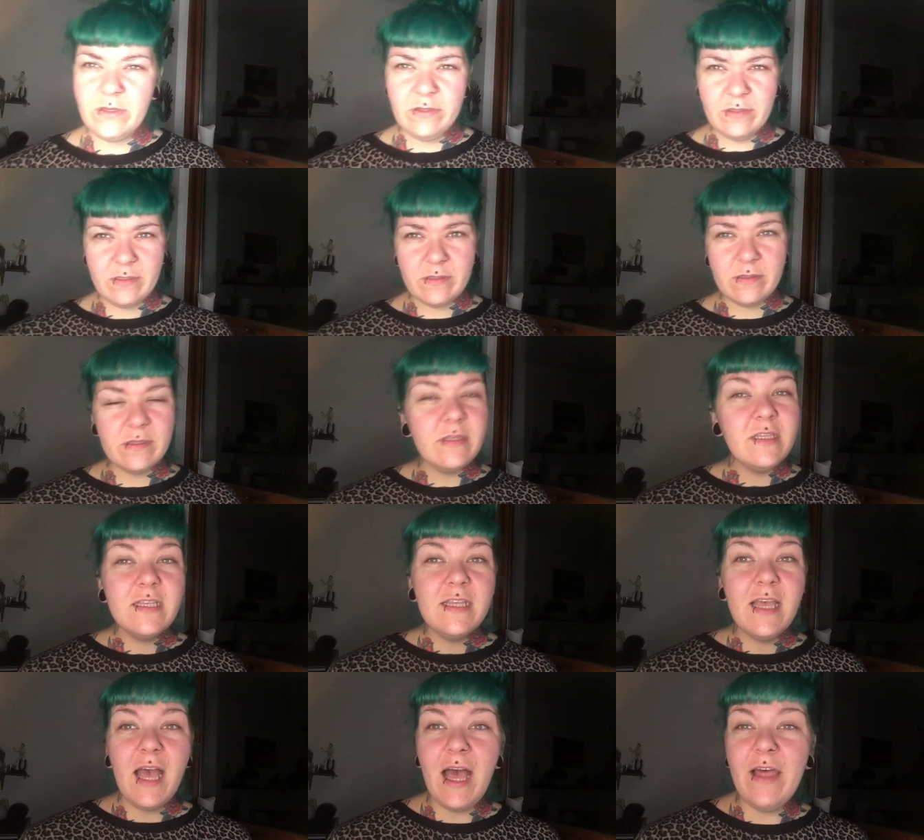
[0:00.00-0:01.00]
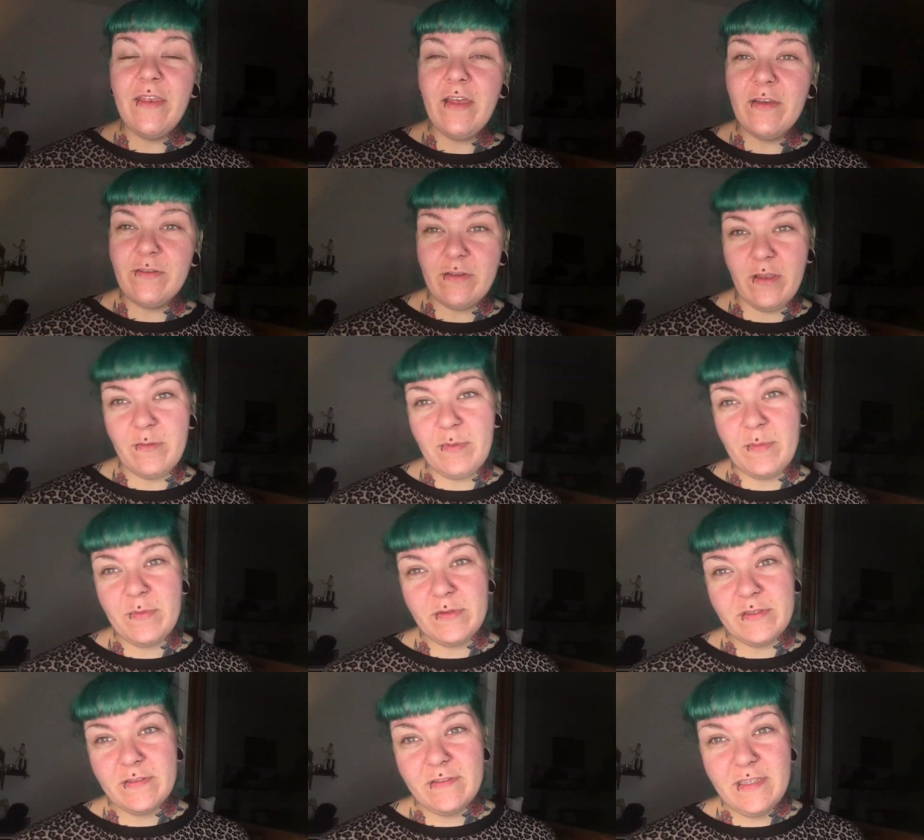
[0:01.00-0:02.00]
ugh, and I would like
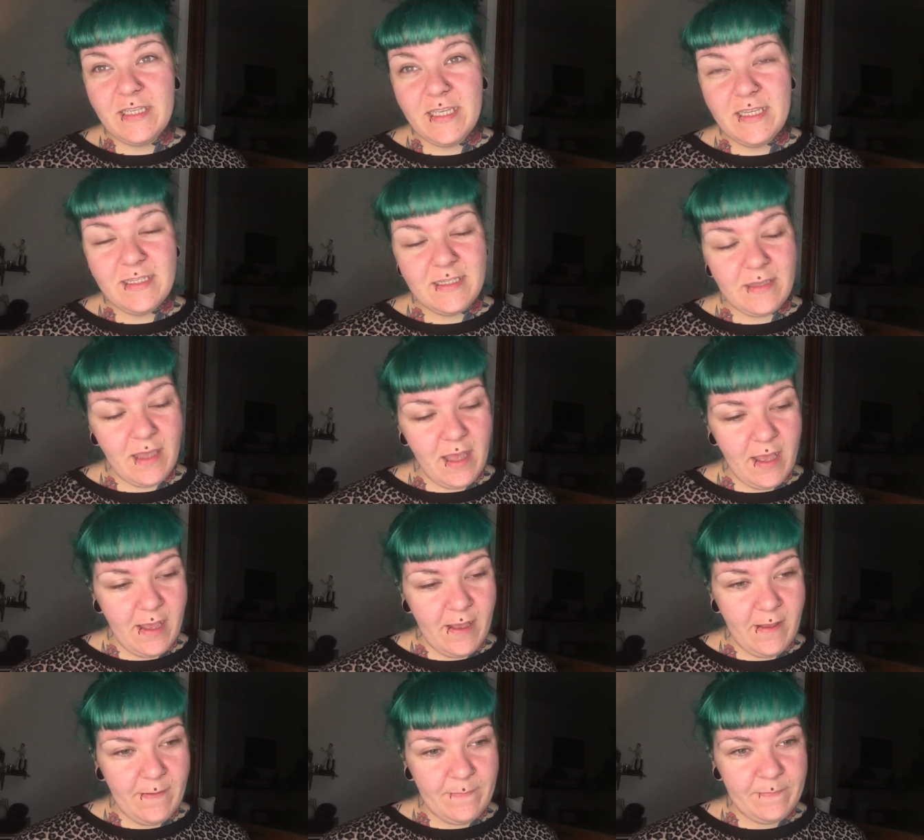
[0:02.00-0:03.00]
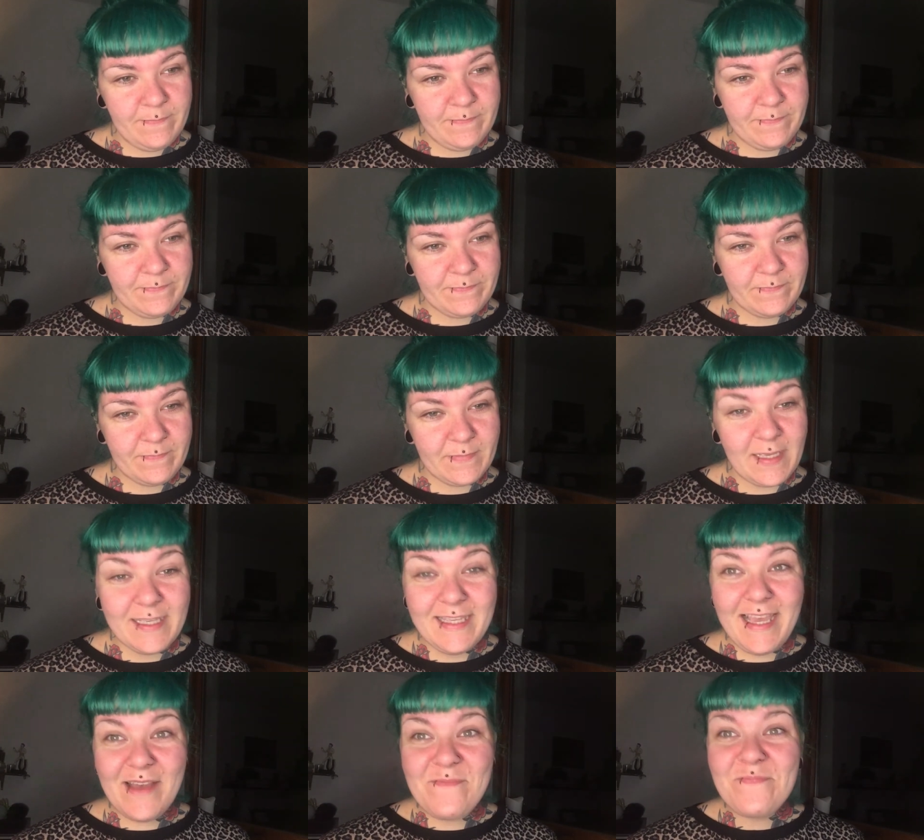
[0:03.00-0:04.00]
people to see it. Um,
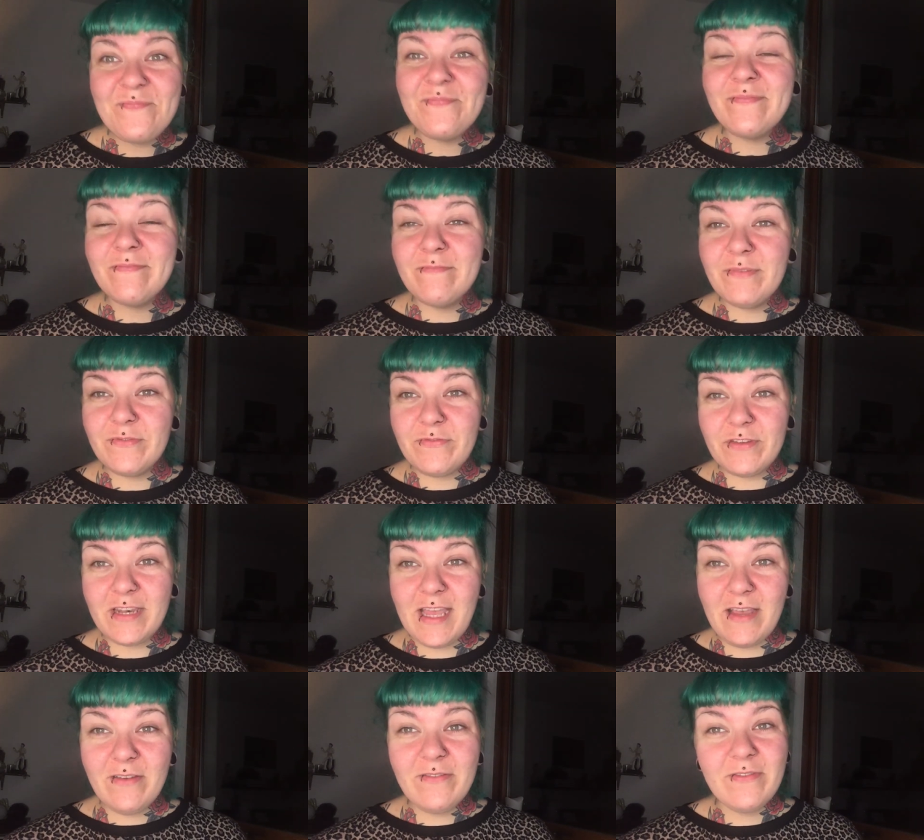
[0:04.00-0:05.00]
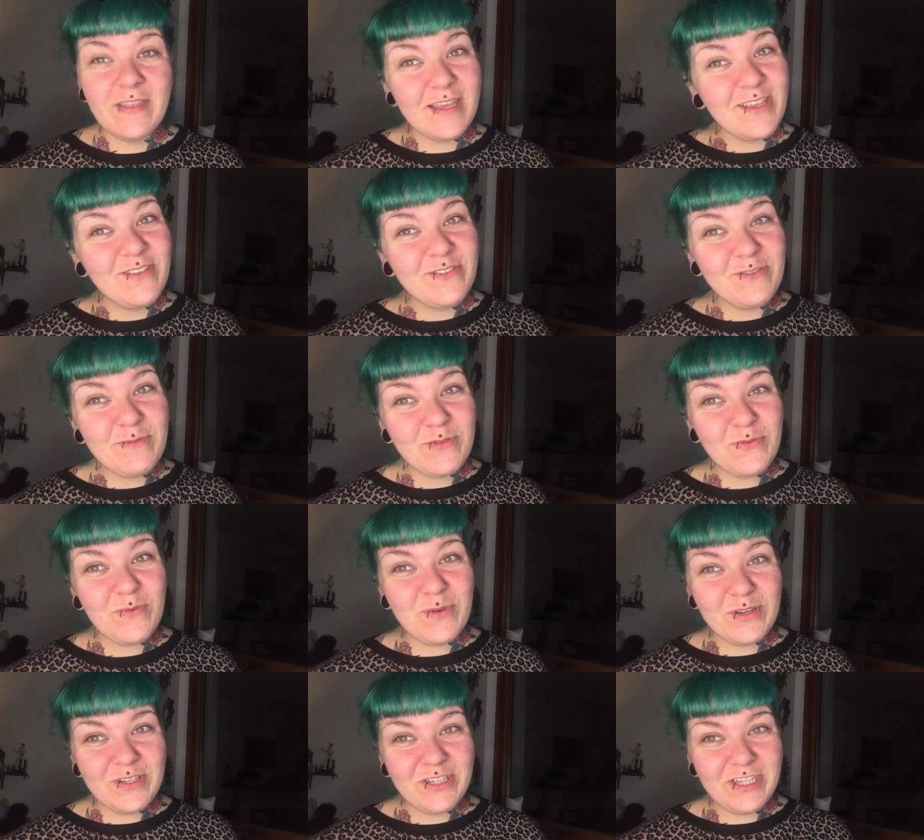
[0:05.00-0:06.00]
yeah, but for now, thank you so much
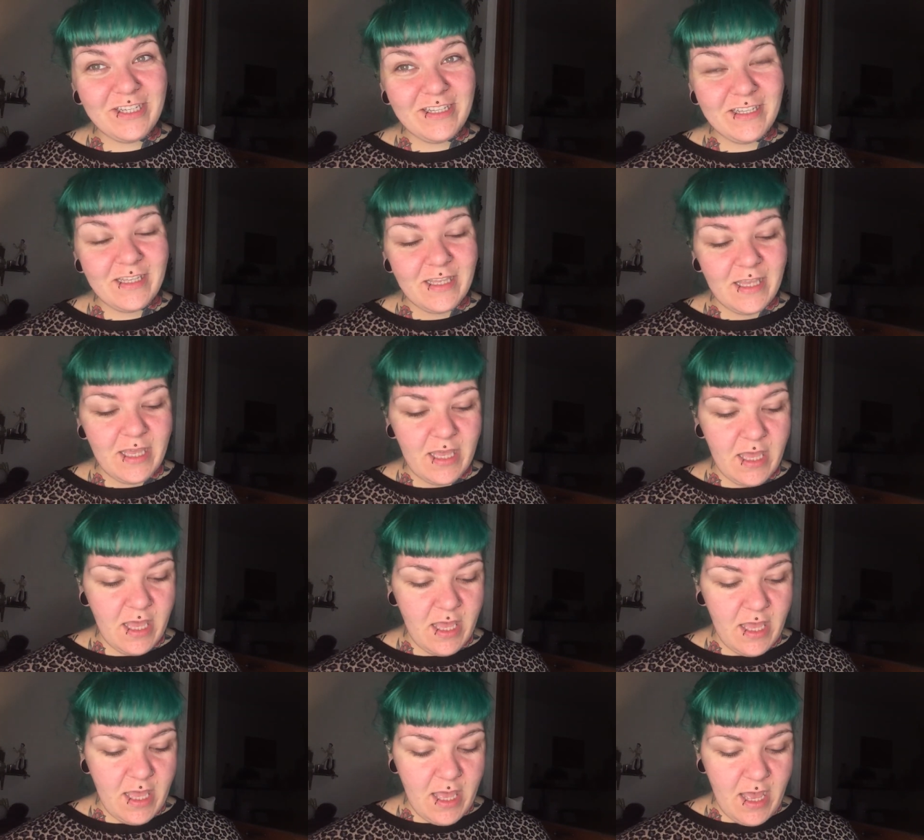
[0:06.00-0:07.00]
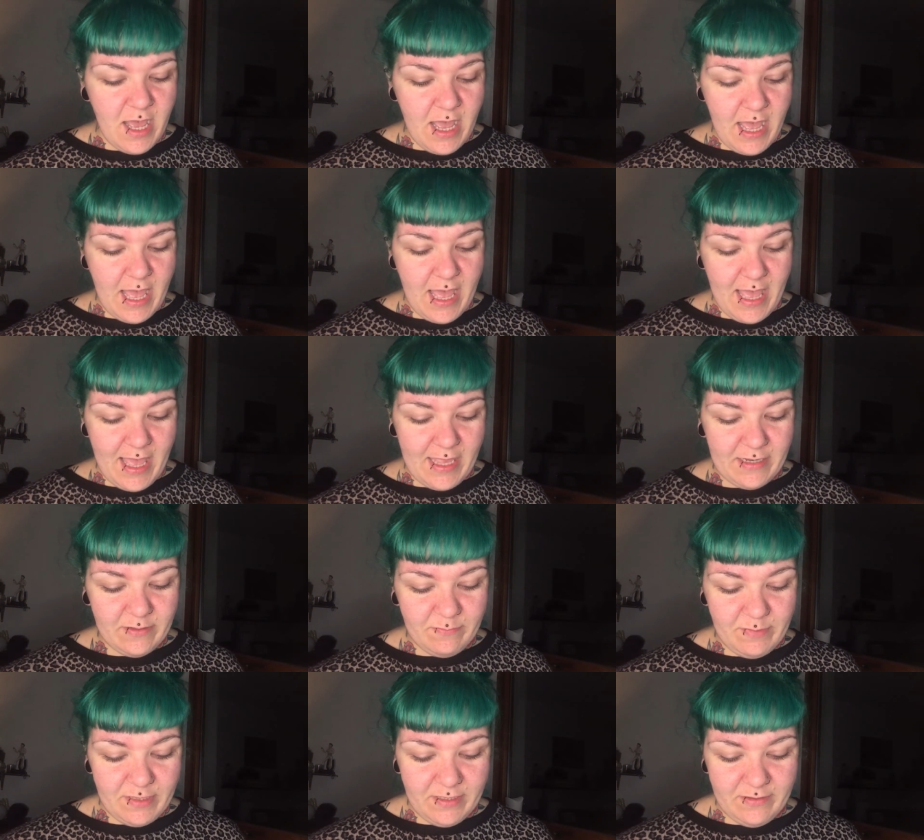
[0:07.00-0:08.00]
for watching.
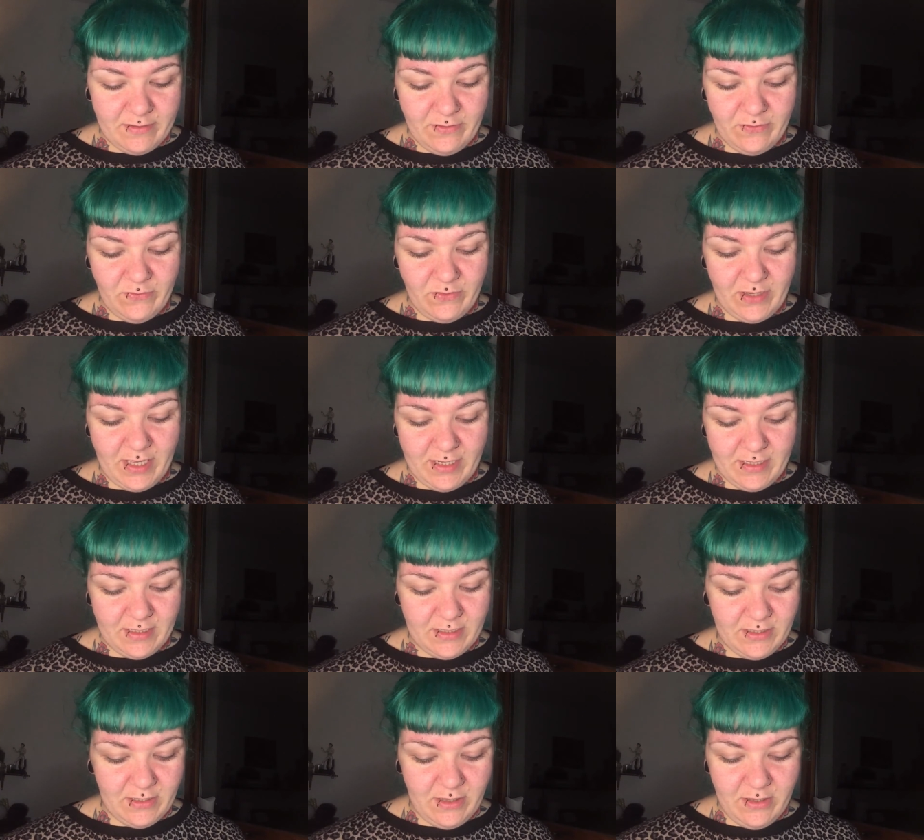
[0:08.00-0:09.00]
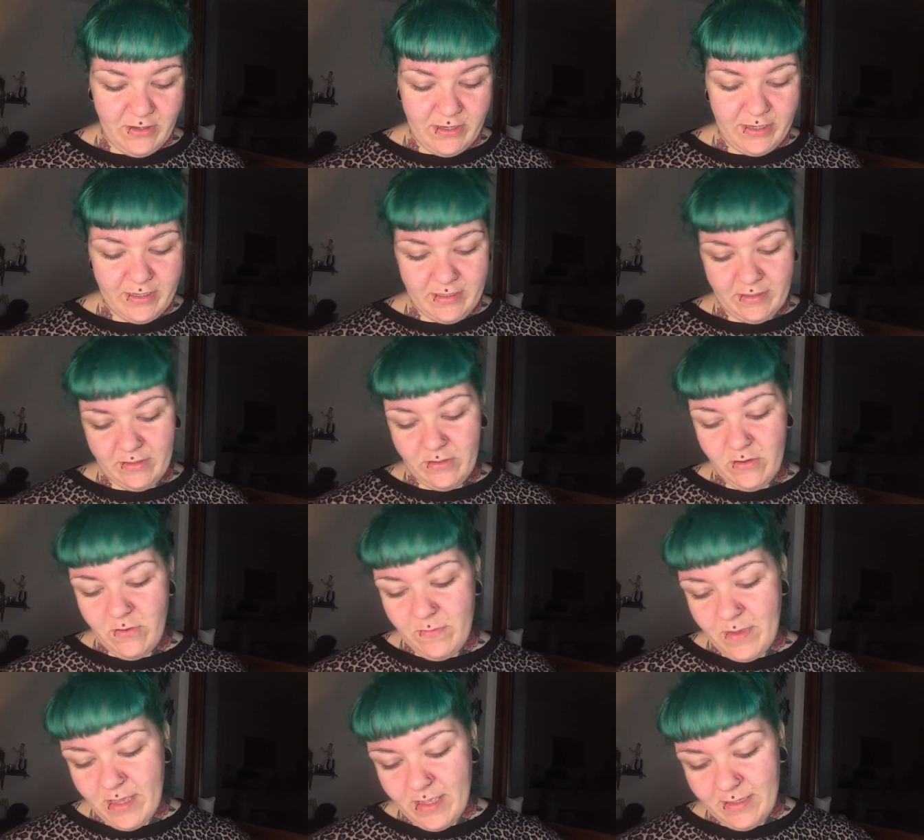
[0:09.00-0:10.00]
And please don't forget to like and
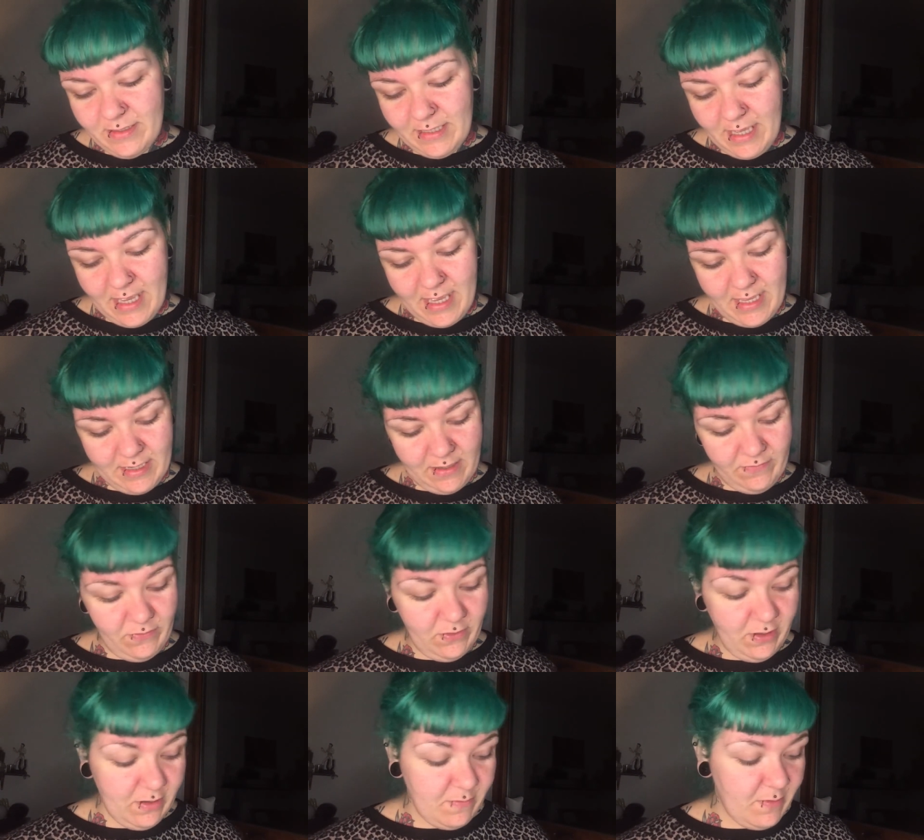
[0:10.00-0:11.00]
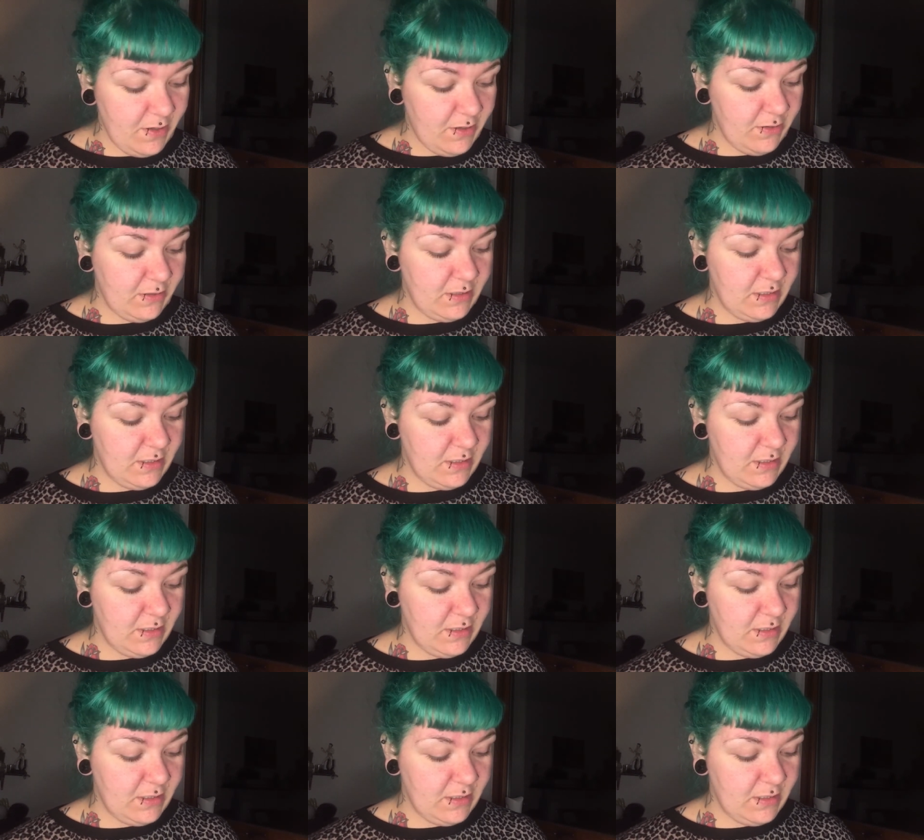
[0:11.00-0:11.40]
comment, and if you like my